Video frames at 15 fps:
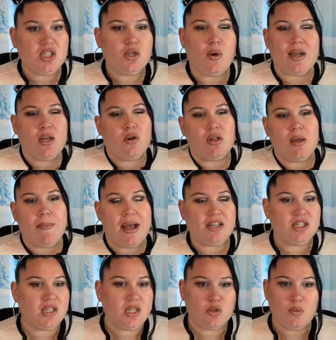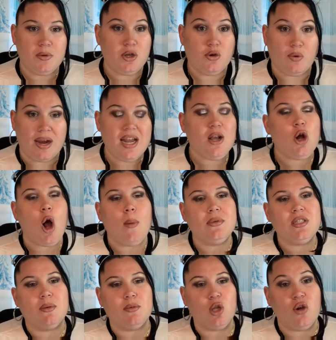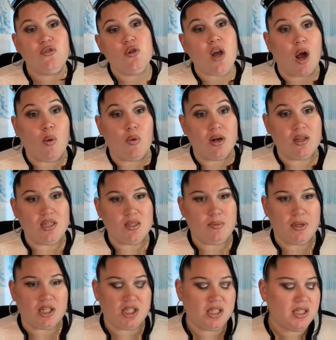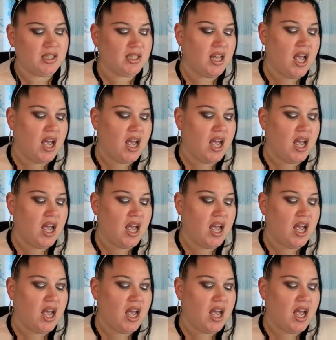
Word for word: So I can only imagine these would be great. Comment down below if you got one of these blushes.